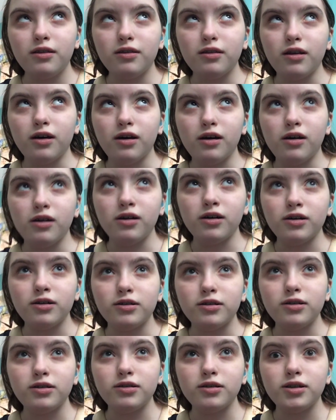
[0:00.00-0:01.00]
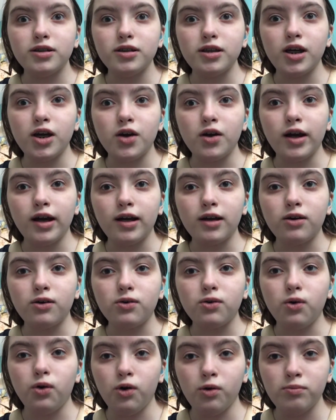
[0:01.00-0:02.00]
the Derek
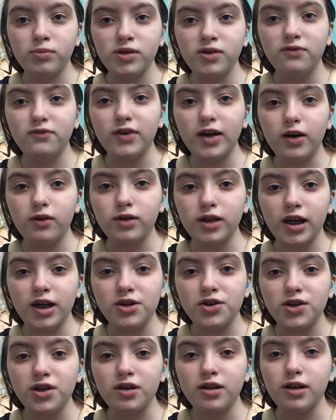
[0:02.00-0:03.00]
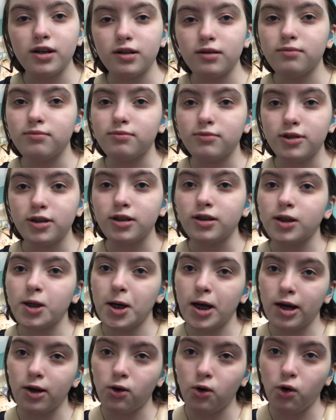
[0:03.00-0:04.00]
Coleman Foundation, and
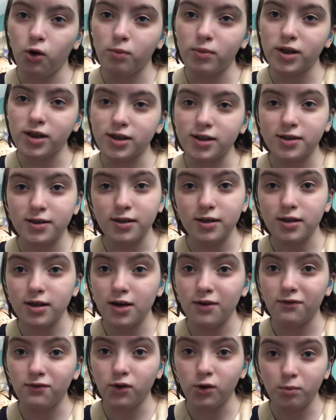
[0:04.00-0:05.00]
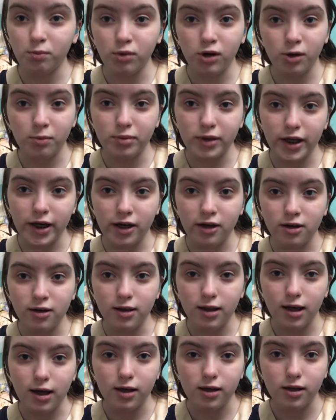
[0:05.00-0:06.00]
Derek Coleman is the deaf football player
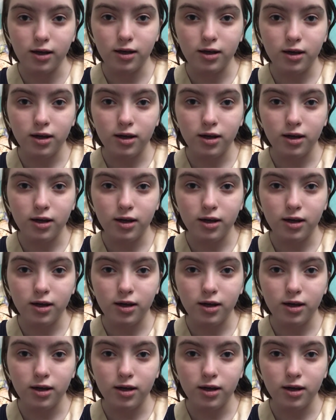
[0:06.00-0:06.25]
that